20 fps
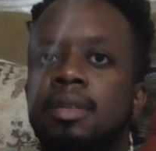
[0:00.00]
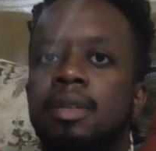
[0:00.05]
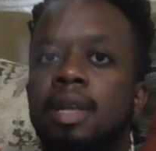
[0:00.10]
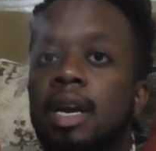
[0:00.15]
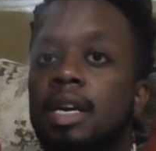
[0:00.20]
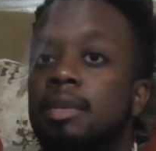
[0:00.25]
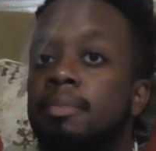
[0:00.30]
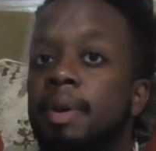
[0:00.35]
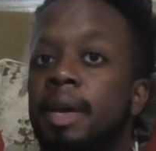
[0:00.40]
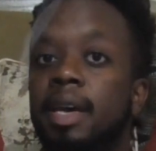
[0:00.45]

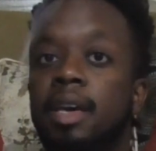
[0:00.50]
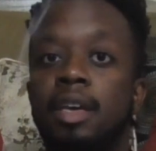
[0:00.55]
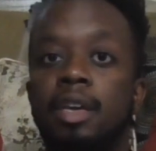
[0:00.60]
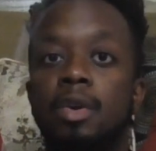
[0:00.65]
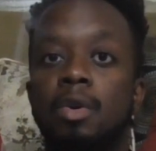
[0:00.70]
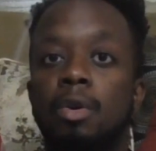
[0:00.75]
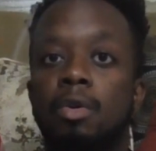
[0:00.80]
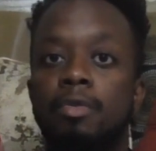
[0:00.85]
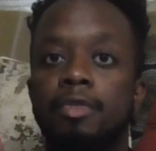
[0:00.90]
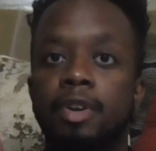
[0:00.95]
that is making
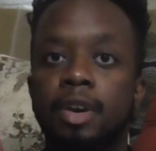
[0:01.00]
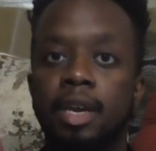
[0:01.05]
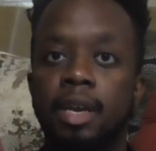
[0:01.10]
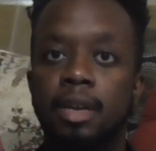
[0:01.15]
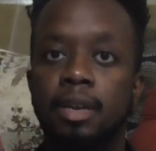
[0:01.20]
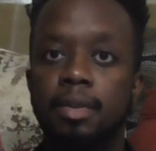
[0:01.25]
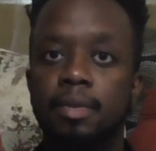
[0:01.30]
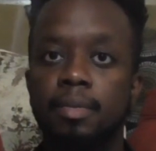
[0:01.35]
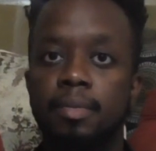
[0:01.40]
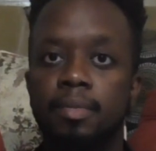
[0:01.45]
you
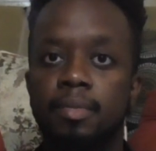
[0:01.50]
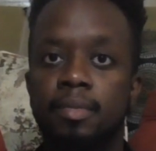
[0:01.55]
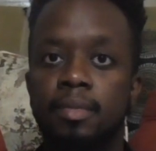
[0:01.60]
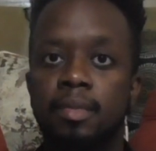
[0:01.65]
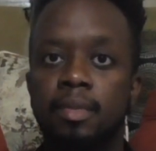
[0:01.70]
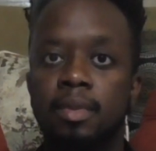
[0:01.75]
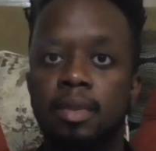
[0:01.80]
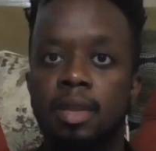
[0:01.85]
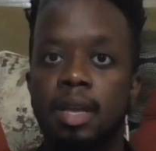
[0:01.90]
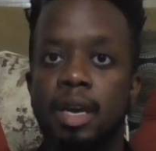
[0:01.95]
overeat,
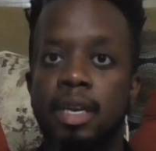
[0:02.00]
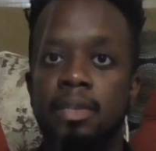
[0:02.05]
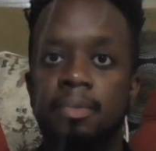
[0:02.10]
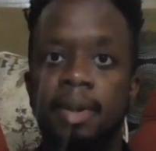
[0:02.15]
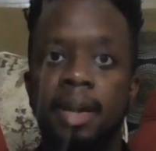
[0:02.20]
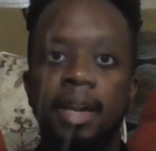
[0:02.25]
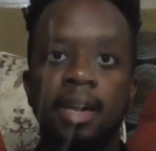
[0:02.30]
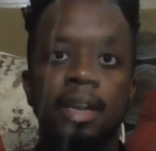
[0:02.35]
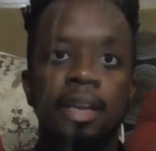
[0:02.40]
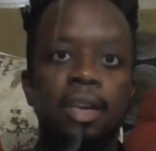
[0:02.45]
that is
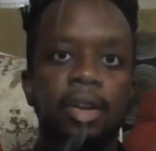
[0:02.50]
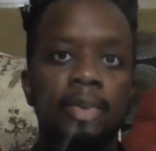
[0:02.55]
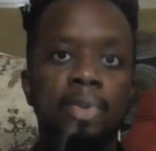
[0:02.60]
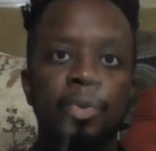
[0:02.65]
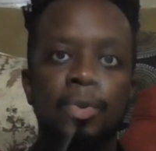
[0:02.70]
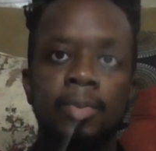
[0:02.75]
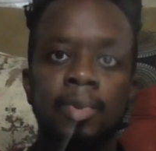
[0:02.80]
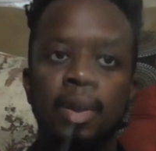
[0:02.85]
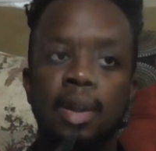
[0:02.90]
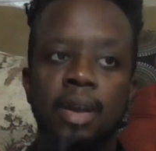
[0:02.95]
making
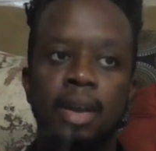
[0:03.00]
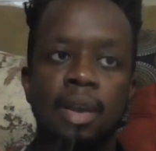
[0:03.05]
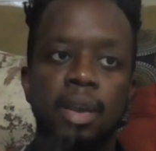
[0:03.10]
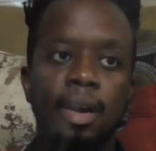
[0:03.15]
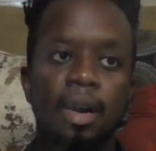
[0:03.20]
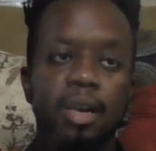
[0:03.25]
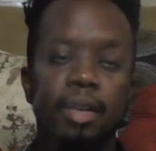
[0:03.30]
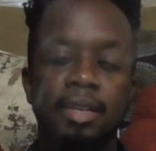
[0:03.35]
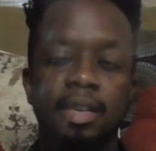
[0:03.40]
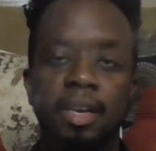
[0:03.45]
you
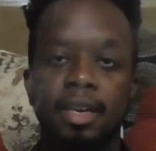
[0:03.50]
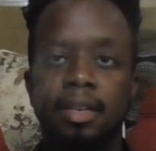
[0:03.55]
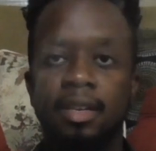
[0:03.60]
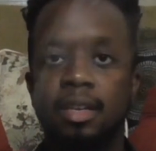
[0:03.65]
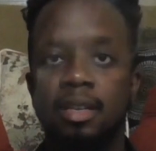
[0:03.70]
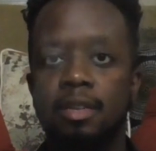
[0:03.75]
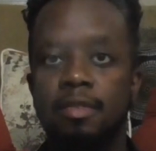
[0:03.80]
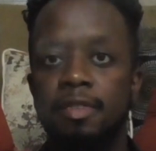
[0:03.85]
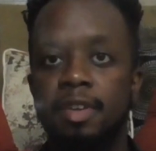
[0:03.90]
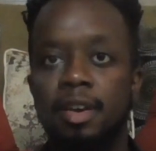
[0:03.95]

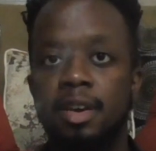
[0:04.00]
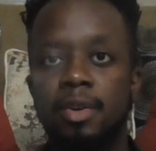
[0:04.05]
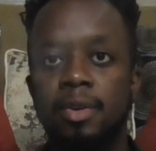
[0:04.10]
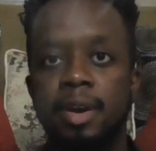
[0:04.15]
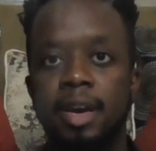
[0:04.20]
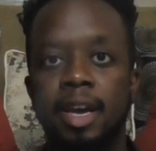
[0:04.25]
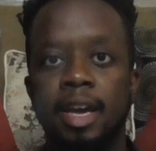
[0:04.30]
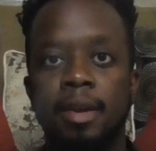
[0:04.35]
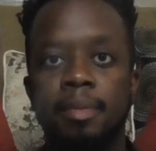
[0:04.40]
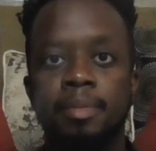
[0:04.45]
addicted to video
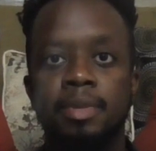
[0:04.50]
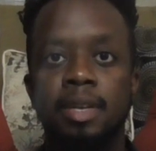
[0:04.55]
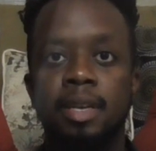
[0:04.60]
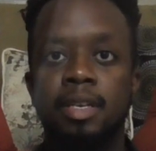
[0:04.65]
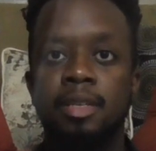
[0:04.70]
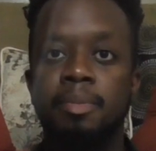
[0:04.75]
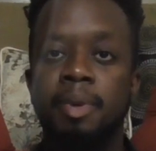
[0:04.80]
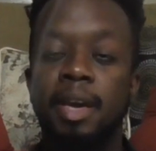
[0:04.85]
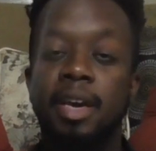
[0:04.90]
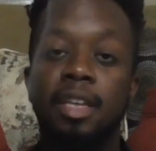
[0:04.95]
games,
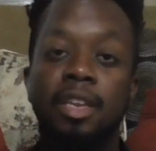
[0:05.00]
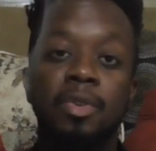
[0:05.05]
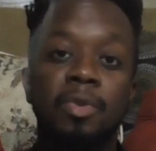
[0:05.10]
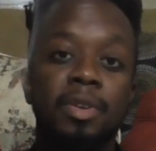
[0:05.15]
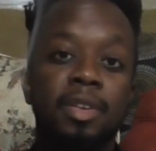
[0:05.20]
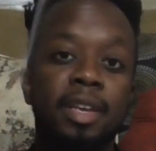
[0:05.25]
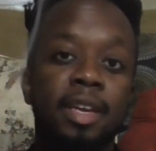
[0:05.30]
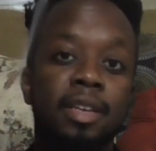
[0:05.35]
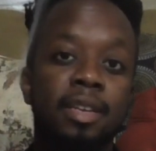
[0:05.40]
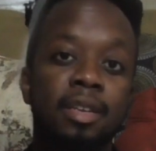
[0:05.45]
that is making you
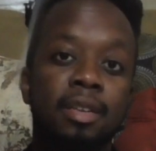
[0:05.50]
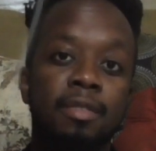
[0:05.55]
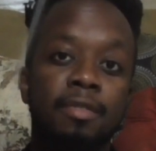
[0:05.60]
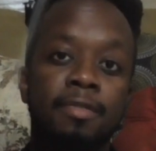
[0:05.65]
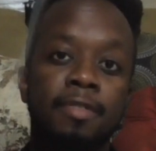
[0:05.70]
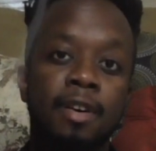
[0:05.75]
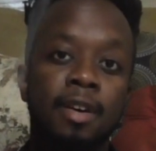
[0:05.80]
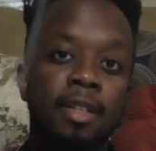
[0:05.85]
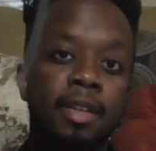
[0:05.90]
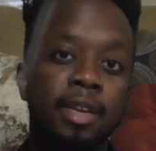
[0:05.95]
addicted to
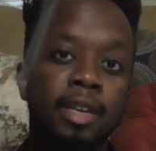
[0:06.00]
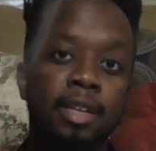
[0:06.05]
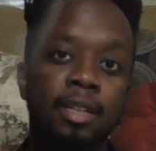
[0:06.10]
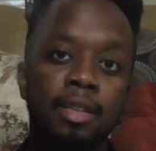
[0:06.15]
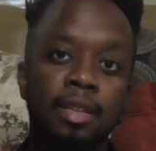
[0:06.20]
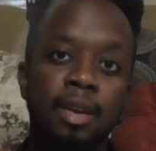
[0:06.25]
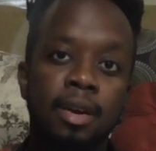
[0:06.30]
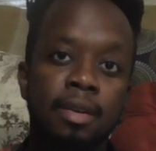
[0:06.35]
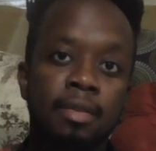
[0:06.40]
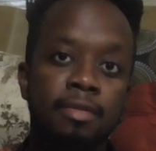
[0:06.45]
falling
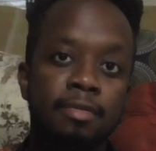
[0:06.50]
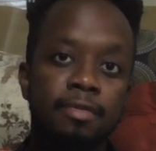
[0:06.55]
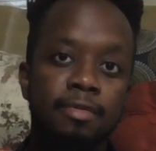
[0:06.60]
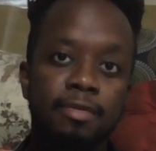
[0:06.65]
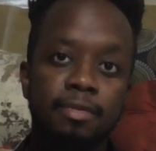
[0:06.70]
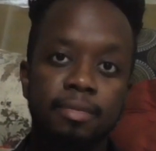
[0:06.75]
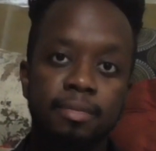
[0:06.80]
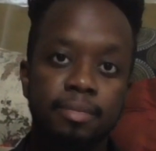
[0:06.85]
in love